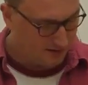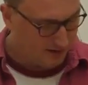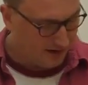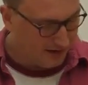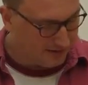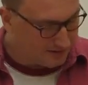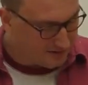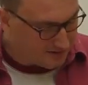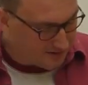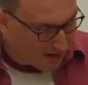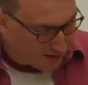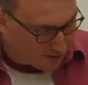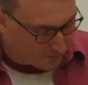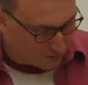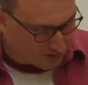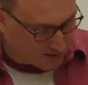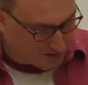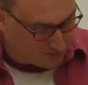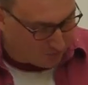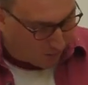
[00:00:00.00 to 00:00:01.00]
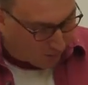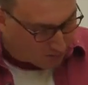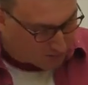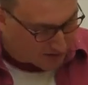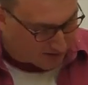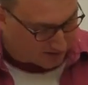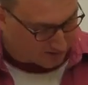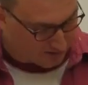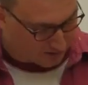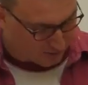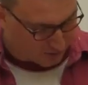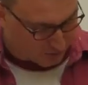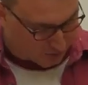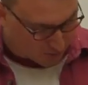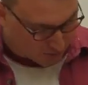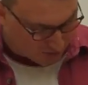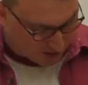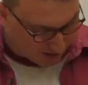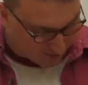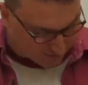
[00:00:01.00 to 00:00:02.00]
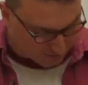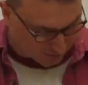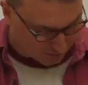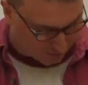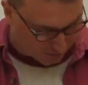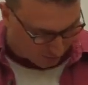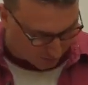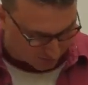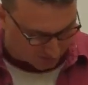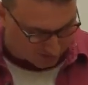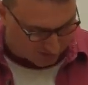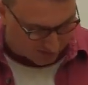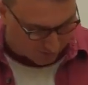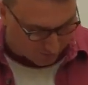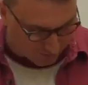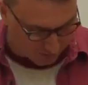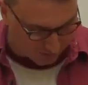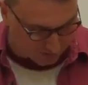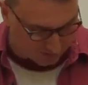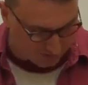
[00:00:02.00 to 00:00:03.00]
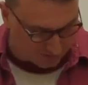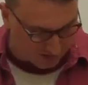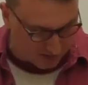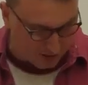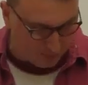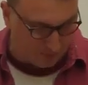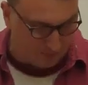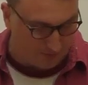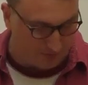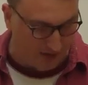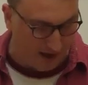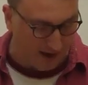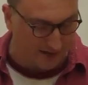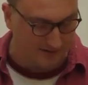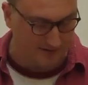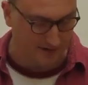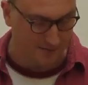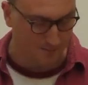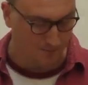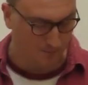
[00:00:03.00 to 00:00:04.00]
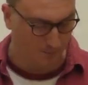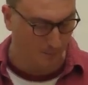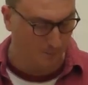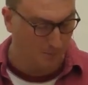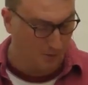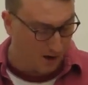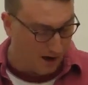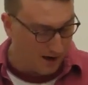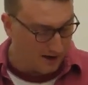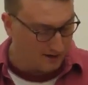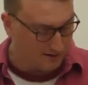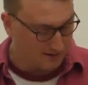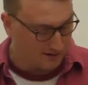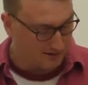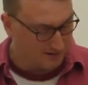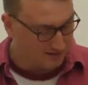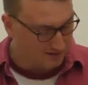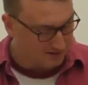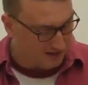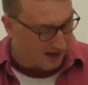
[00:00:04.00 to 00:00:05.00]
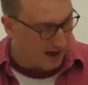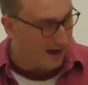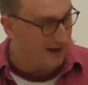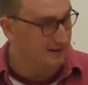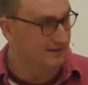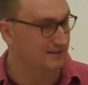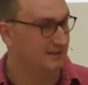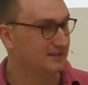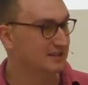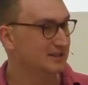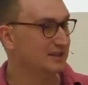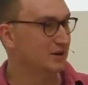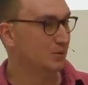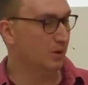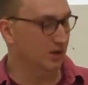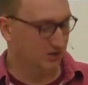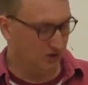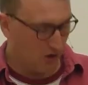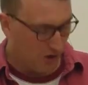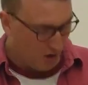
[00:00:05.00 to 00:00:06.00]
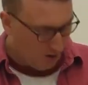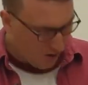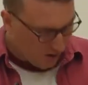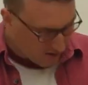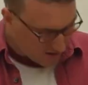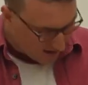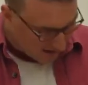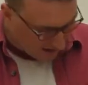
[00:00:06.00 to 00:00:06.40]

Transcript: Instead of responding to the good gifts that God has given us with thanks and praise, instead, we turn